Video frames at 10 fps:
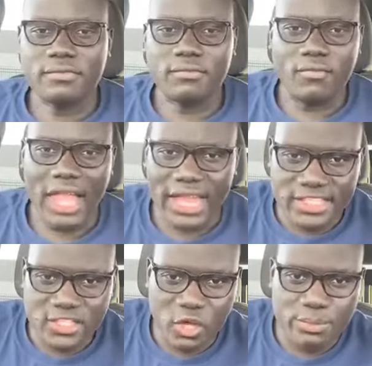I just
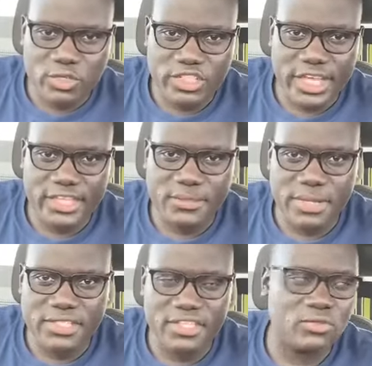hope you share this
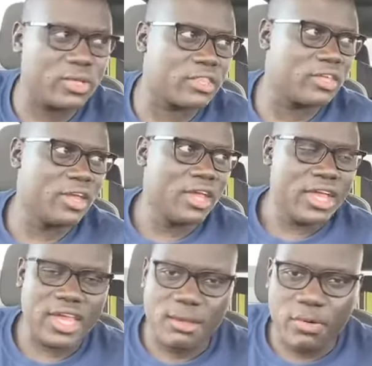message with
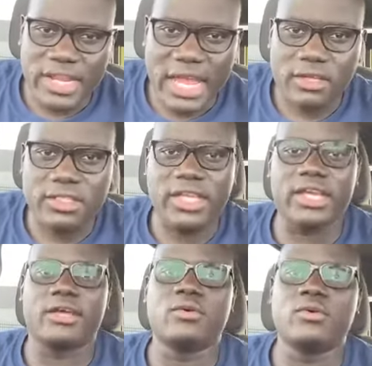anybody out
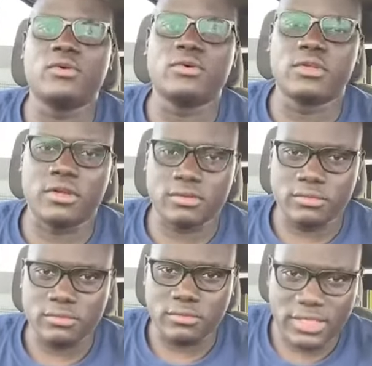there who, you know,
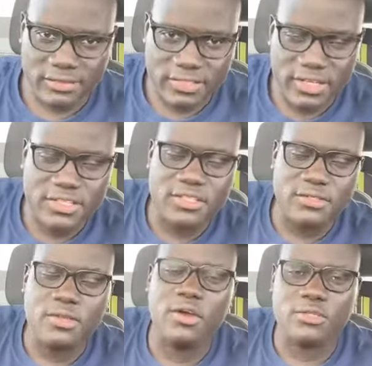love to listen to the
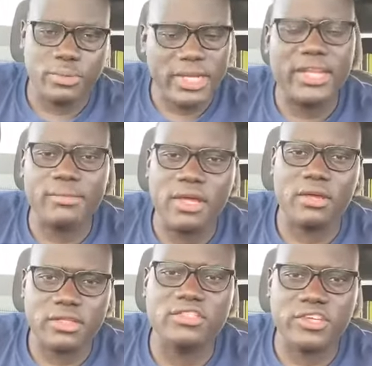gospel. Let them know
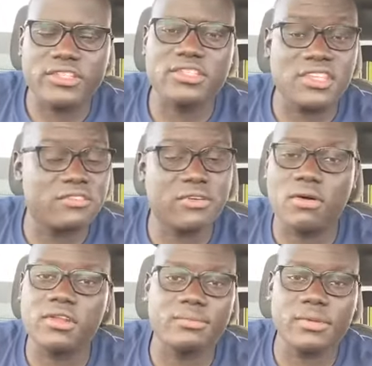the church is not for
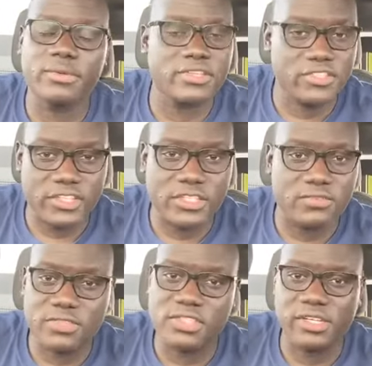holy people, the church is for
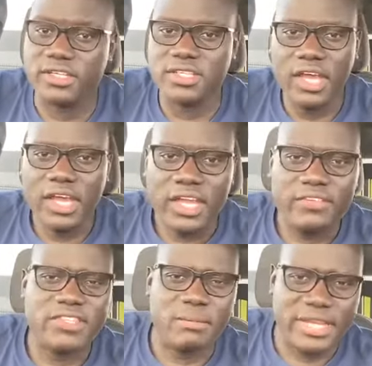sinners. If
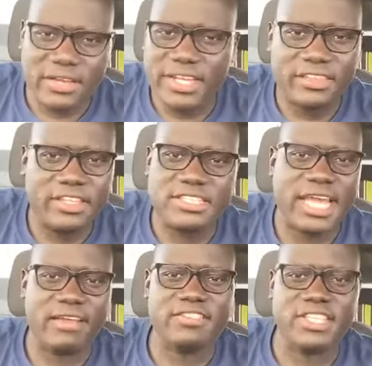somebody out there thinks I
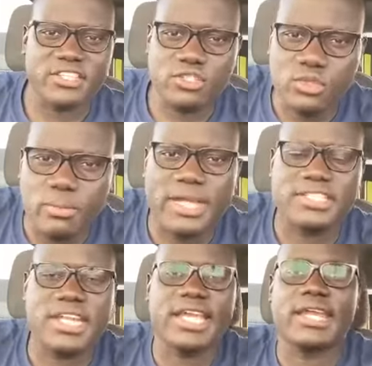have sinned too much and
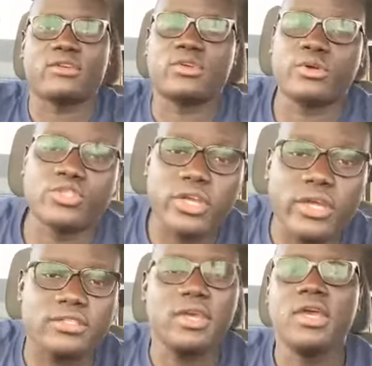I cannot go to church
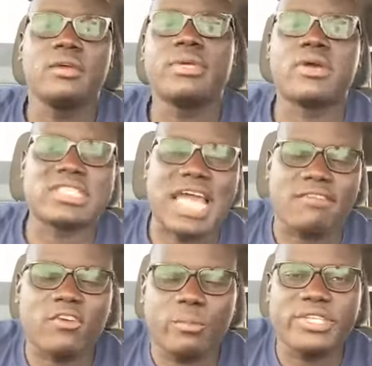because I have
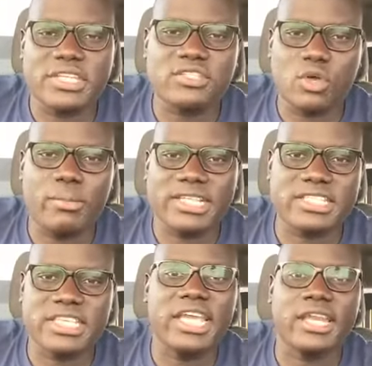committed so much
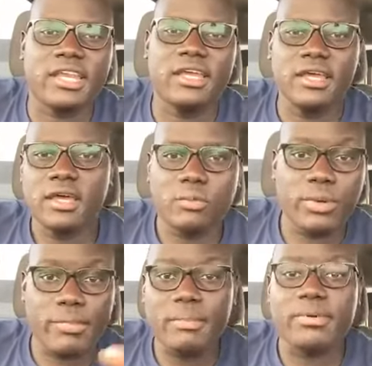sin,
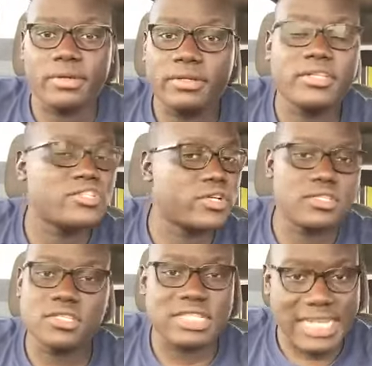remember the church is
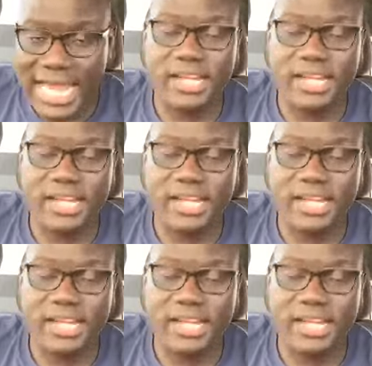not